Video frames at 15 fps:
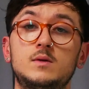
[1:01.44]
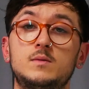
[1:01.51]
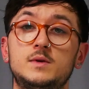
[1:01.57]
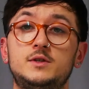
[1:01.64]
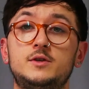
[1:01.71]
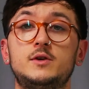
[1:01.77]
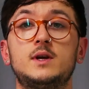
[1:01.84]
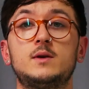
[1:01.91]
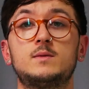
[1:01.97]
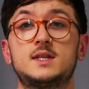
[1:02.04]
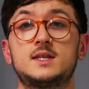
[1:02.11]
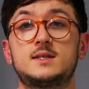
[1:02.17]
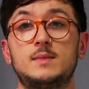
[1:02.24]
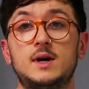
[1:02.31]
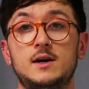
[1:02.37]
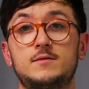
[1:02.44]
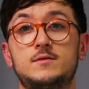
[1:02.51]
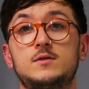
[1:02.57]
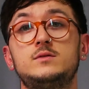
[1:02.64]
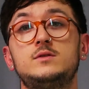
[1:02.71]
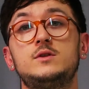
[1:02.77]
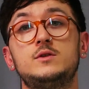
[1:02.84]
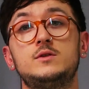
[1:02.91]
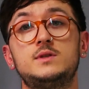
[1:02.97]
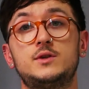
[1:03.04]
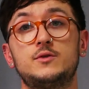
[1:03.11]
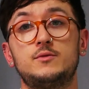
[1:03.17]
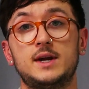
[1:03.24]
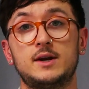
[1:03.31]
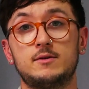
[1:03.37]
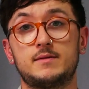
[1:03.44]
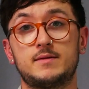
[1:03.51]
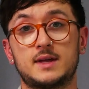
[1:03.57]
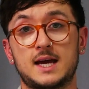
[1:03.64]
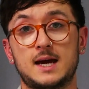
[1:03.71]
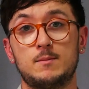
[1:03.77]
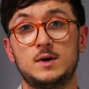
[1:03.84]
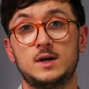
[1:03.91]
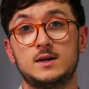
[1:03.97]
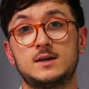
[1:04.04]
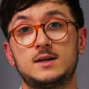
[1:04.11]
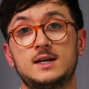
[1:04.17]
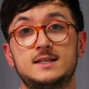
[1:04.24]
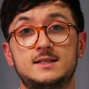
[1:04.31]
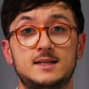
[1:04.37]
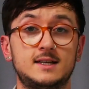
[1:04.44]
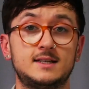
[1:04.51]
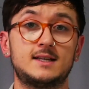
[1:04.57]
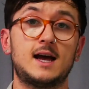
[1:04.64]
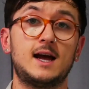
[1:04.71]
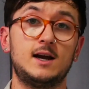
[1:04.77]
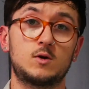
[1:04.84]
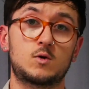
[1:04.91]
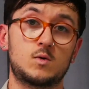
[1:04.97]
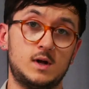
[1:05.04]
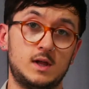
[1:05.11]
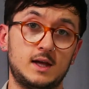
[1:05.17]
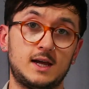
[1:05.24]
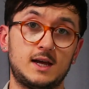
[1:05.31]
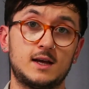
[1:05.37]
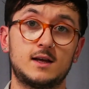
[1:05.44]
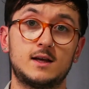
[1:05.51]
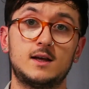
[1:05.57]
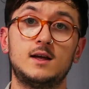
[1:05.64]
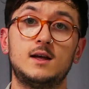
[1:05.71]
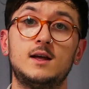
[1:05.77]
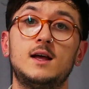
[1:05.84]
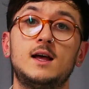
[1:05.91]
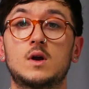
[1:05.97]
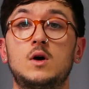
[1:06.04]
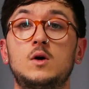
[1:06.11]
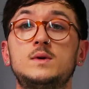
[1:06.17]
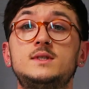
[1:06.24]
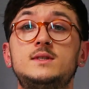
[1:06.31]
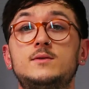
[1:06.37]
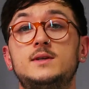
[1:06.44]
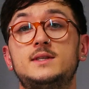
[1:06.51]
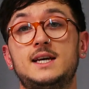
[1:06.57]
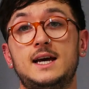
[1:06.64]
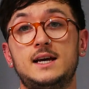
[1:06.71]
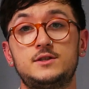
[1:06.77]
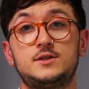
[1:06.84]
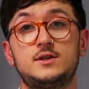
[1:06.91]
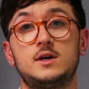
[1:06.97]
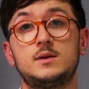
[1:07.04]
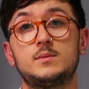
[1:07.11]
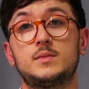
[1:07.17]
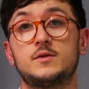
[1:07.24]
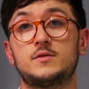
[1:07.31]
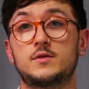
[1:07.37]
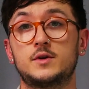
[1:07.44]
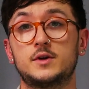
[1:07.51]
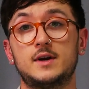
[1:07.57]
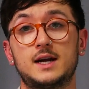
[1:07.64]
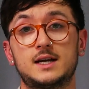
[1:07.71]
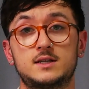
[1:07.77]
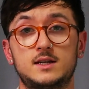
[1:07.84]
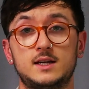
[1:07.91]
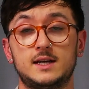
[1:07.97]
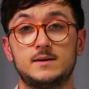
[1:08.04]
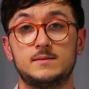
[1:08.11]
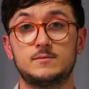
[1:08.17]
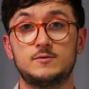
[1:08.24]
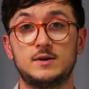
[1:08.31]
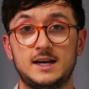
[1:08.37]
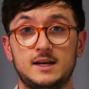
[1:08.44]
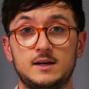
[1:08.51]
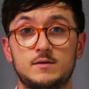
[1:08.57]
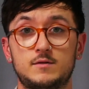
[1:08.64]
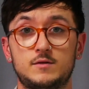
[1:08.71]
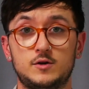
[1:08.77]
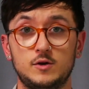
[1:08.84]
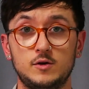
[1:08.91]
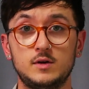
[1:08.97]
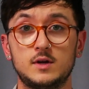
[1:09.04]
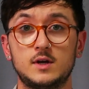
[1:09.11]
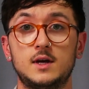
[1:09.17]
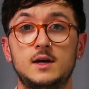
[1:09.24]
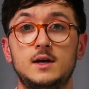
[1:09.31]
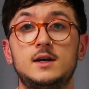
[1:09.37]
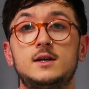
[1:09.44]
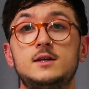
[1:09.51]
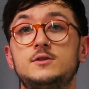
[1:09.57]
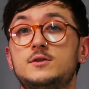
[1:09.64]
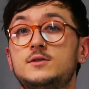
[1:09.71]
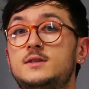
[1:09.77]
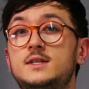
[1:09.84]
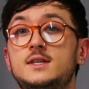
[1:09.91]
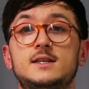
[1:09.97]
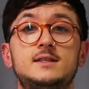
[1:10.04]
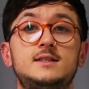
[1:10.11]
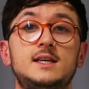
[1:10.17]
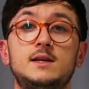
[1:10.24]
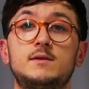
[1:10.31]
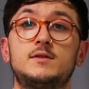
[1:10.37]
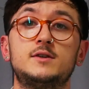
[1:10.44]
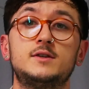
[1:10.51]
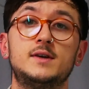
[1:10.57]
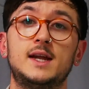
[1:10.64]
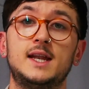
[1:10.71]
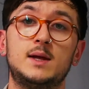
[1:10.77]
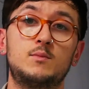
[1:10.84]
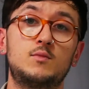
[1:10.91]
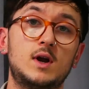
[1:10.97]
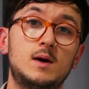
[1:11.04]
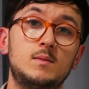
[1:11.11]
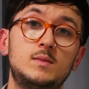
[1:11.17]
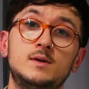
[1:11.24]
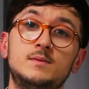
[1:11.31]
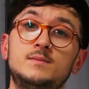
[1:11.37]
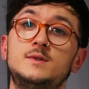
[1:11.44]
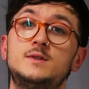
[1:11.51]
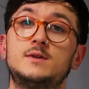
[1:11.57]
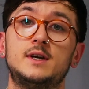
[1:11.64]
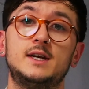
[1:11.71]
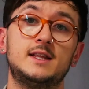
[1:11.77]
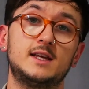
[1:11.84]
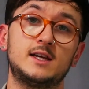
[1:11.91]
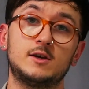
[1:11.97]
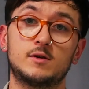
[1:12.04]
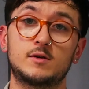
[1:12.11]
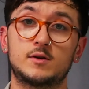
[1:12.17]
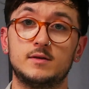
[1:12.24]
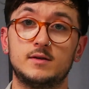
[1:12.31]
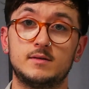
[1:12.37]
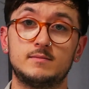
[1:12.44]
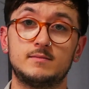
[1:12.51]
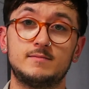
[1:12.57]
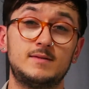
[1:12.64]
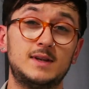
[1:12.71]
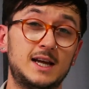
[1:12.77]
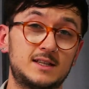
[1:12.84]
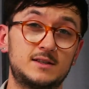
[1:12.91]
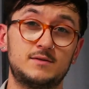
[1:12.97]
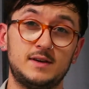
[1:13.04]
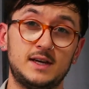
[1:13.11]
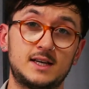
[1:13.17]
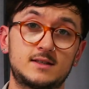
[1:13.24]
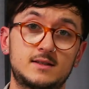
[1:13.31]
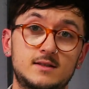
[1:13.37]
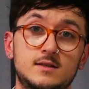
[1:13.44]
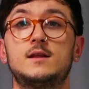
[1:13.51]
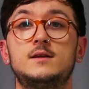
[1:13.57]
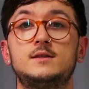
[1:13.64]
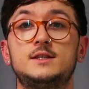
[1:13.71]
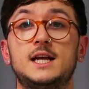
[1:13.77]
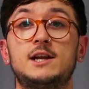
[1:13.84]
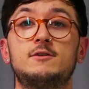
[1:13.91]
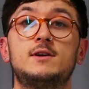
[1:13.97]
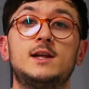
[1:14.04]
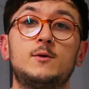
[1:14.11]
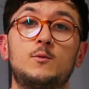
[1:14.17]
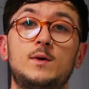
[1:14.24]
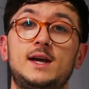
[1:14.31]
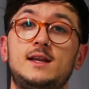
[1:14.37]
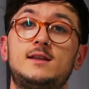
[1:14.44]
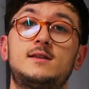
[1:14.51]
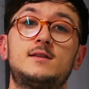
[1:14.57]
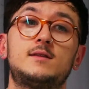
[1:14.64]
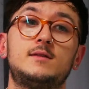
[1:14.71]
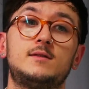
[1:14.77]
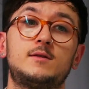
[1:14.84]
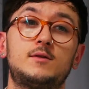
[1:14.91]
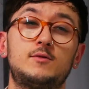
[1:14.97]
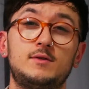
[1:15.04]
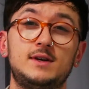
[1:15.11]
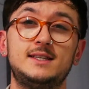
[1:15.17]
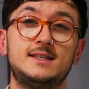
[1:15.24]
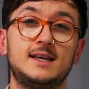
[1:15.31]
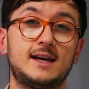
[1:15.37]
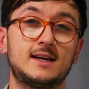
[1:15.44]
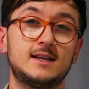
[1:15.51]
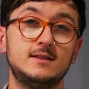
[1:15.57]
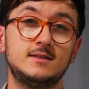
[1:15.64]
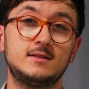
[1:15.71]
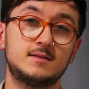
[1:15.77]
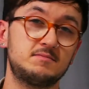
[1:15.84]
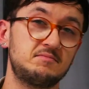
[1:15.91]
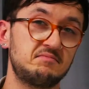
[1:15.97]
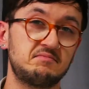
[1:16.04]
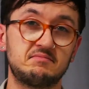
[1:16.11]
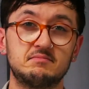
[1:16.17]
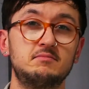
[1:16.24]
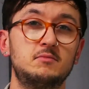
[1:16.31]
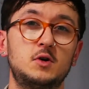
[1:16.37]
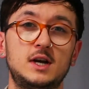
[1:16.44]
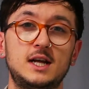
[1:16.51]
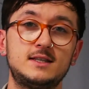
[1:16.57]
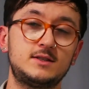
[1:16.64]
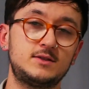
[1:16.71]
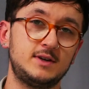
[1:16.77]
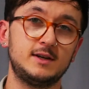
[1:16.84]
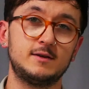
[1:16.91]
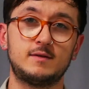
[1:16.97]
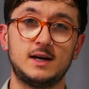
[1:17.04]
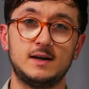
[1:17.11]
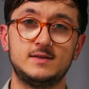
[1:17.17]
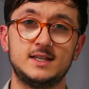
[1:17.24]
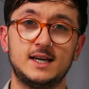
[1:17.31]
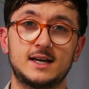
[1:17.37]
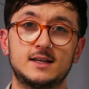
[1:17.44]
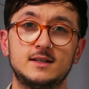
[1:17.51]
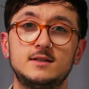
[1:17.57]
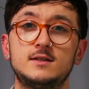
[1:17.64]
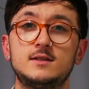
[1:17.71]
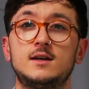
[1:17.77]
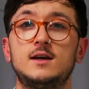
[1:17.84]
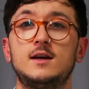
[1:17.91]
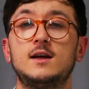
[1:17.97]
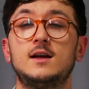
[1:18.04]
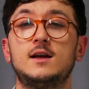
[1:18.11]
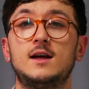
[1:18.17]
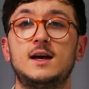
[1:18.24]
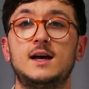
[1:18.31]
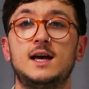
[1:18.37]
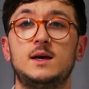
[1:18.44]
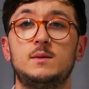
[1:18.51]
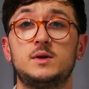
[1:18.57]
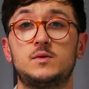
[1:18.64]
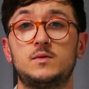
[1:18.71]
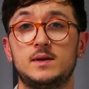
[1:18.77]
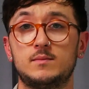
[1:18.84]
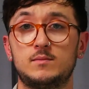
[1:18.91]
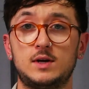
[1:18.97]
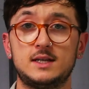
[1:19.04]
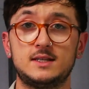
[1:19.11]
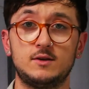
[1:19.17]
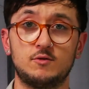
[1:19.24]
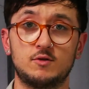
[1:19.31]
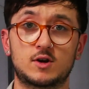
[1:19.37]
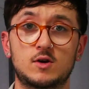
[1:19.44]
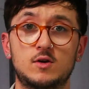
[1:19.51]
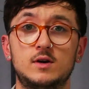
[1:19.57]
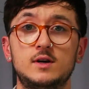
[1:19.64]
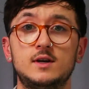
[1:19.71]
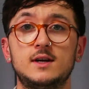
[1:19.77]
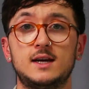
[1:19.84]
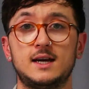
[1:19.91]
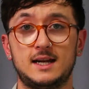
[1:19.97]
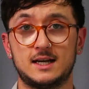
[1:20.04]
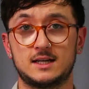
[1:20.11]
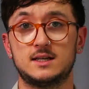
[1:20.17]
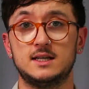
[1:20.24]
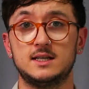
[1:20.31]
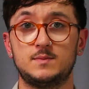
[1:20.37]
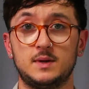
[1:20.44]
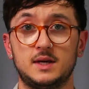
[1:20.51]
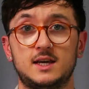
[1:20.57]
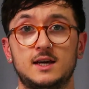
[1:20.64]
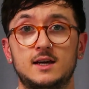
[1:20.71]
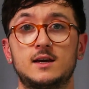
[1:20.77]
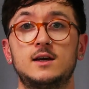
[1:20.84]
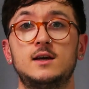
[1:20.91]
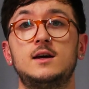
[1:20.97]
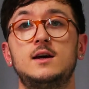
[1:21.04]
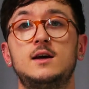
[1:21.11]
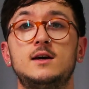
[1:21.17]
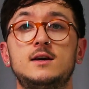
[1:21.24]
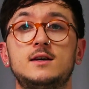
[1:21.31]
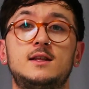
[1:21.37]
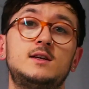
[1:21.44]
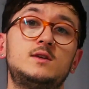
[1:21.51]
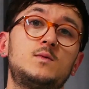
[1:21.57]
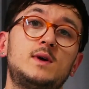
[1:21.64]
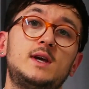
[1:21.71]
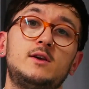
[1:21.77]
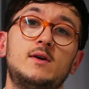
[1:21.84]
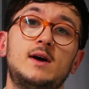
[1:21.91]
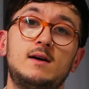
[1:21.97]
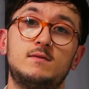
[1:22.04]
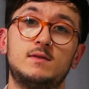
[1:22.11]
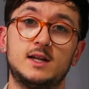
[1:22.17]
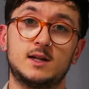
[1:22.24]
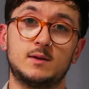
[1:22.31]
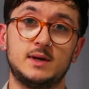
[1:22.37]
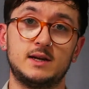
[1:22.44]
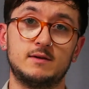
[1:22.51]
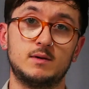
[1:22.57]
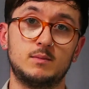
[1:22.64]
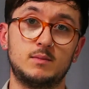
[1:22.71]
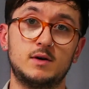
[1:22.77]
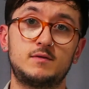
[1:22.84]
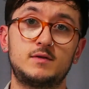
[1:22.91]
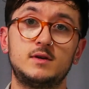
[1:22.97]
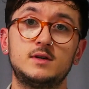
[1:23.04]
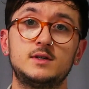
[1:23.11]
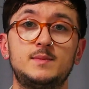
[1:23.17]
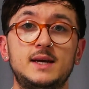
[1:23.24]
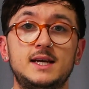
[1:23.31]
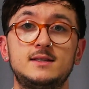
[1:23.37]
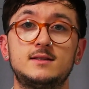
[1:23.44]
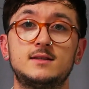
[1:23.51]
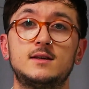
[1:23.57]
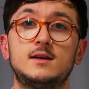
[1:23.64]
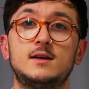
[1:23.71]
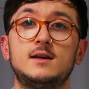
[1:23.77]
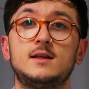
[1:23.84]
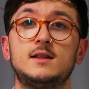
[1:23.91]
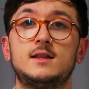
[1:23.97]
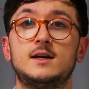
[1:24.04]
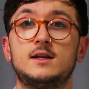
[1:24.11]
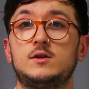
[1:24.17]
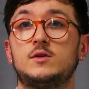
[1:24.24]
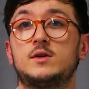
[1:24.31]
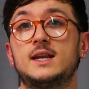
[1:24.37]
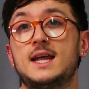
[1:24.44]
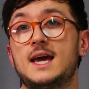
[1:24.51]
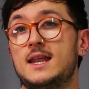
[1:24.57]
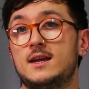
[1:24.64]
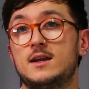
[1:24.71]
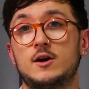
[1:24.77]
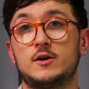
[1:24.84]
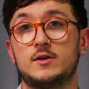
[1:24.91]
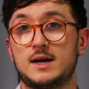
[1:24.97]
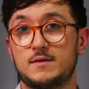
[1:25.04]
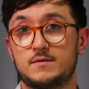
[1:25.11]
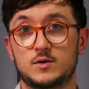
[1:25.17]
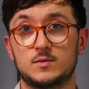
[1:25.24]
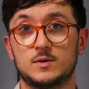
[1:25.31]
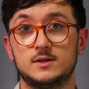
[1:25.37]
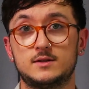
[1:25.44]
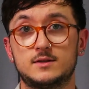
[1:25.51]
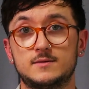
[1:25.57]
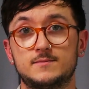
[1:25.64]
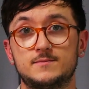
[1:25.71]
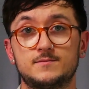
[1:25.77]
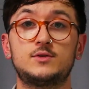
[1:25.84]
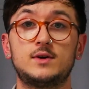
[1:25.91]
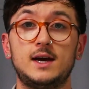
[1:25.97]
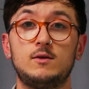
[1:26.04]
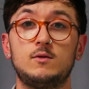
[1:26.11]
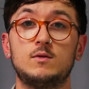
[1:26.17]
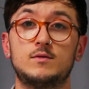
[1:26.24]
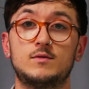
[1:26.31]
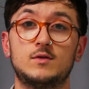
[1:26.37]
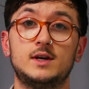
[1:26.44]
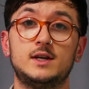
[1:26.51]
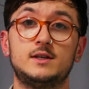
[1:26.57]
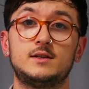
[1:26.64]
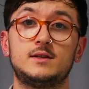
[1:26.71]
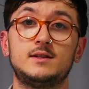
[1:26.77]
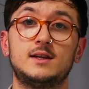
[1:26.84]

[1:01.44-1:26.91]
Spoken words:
When shooting with a smartphone, use the rear of the camera as it is a higher quality. Always do a test shot before you're actually ready to shoot, just to see if there are any problems or anything you could like to fix. Generally wait 3 seconds, more or less 3 to 5 seconds, between pressing record and actually speaking. This way you have a little bit of a buffer space that you can edit out afterwards. Try to avoid